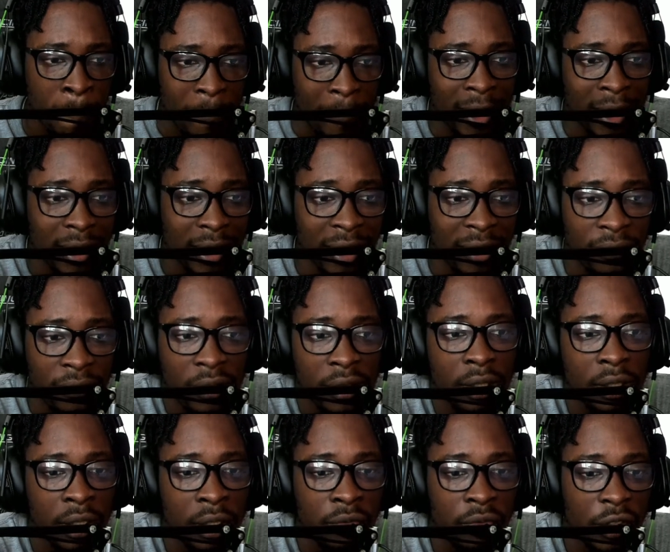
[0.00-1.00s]
and
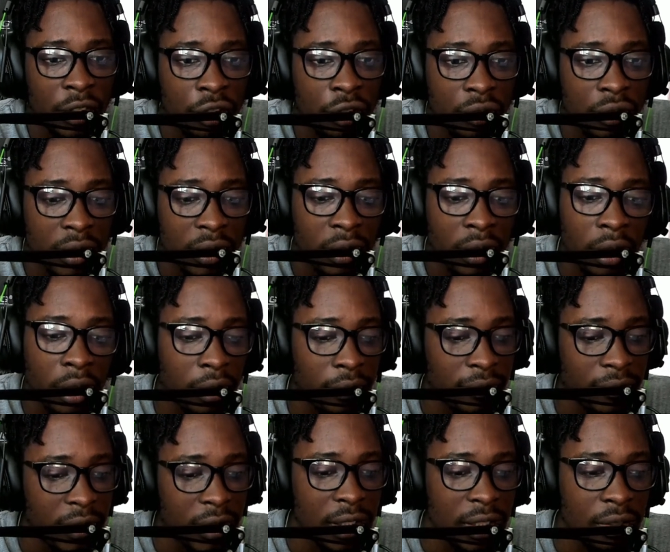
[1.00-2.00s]
definitely reduce a lot
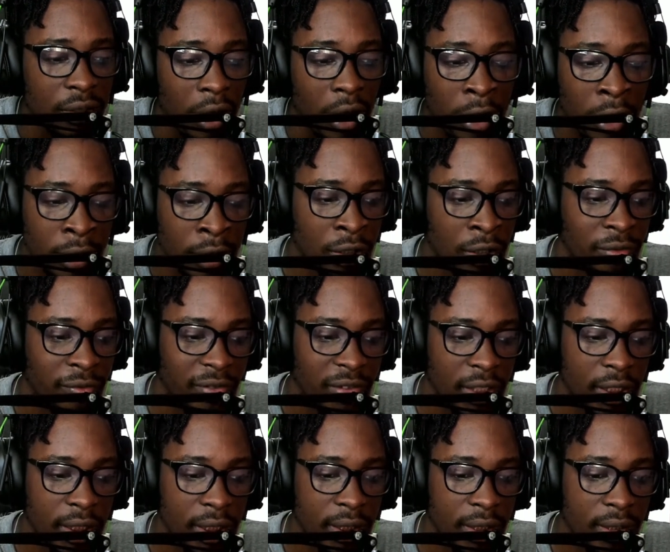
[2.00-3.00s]
of these hard
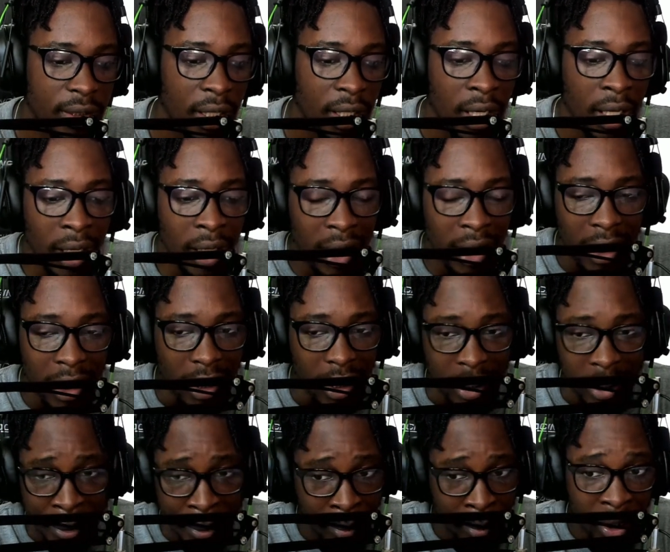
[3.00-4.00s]
convictions.
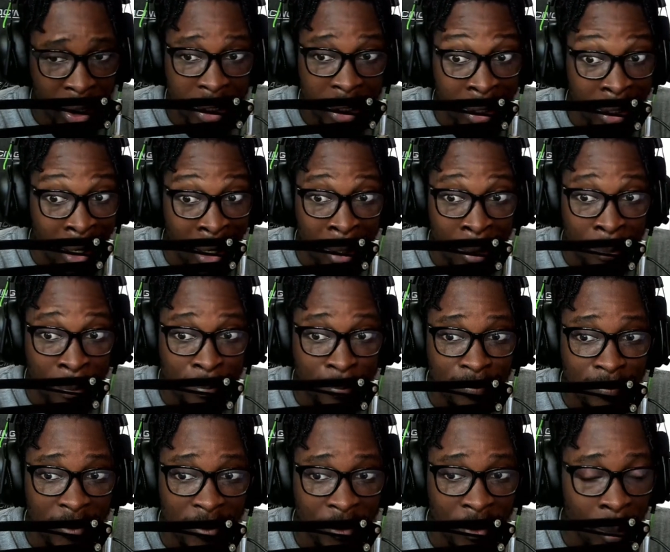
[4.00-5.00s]
In America,
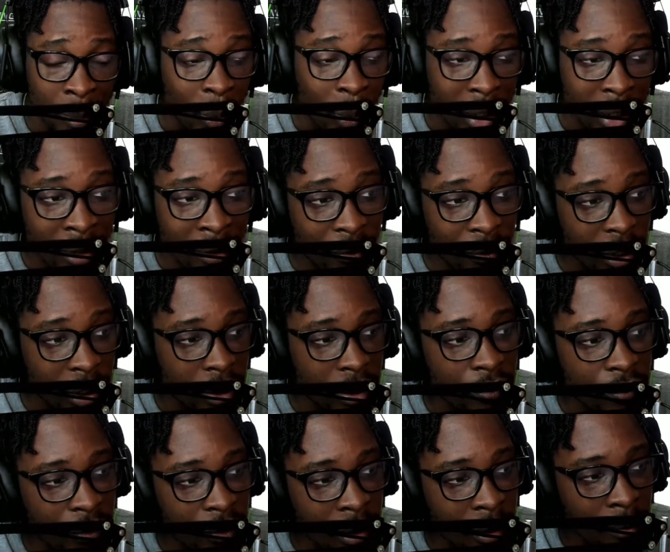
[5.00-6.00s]
from what I've
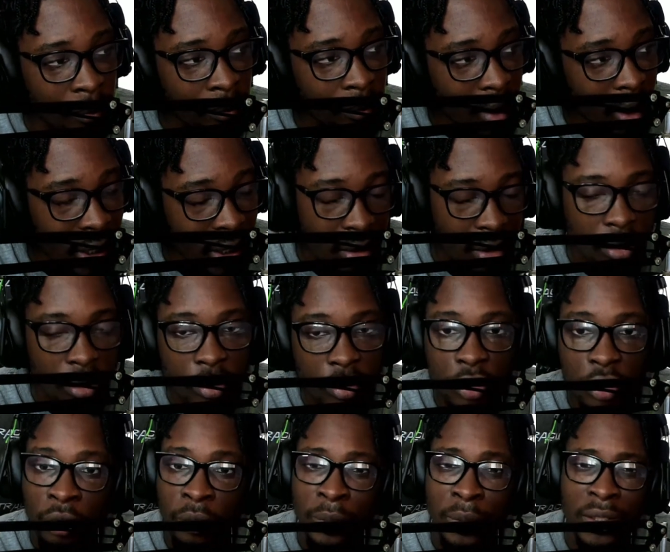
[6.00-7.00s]
heard from other
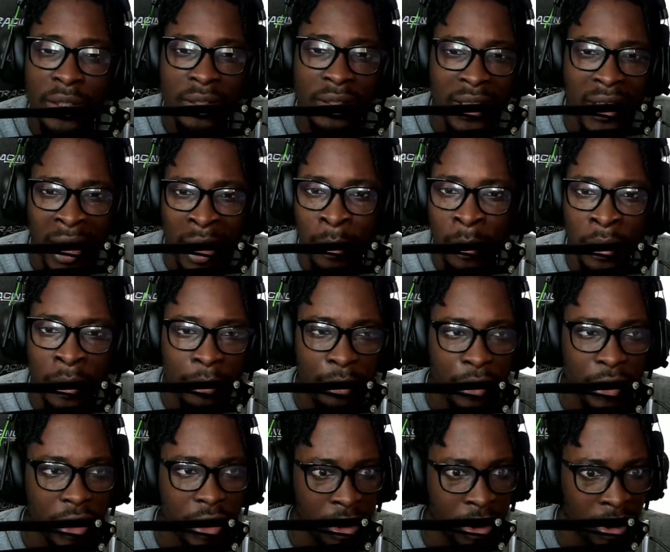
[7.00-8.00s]
YouTubers, Abram
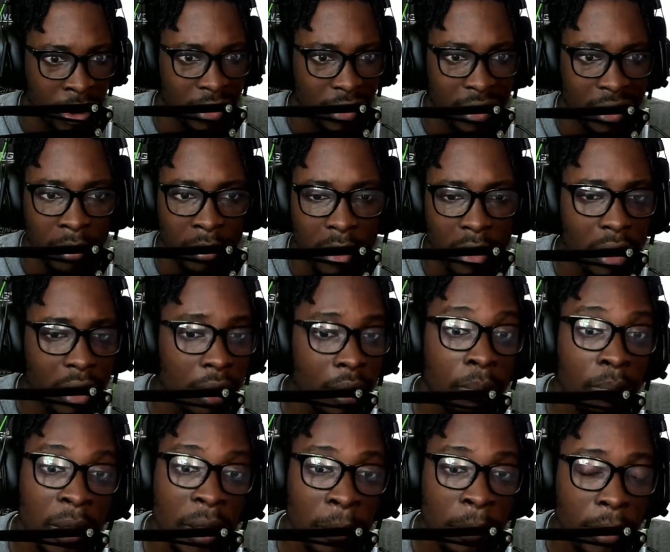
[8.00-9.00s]
Preach, and some other
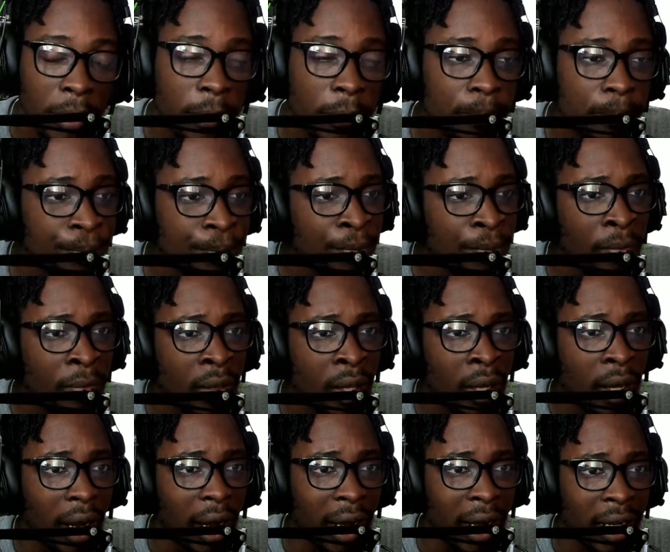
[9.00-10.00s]
people,
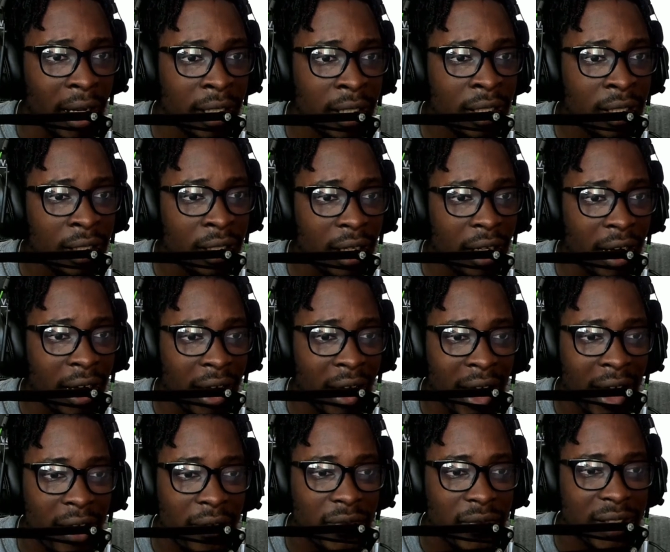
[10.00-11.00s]
I
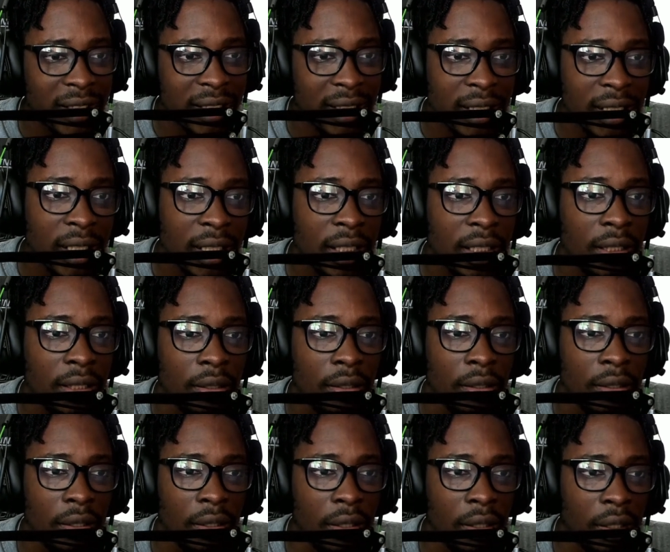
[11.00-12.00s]
have seen
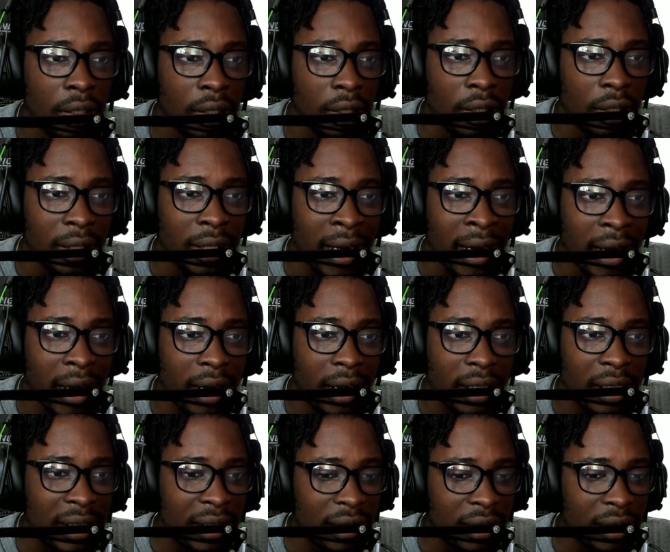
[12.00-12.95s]
that,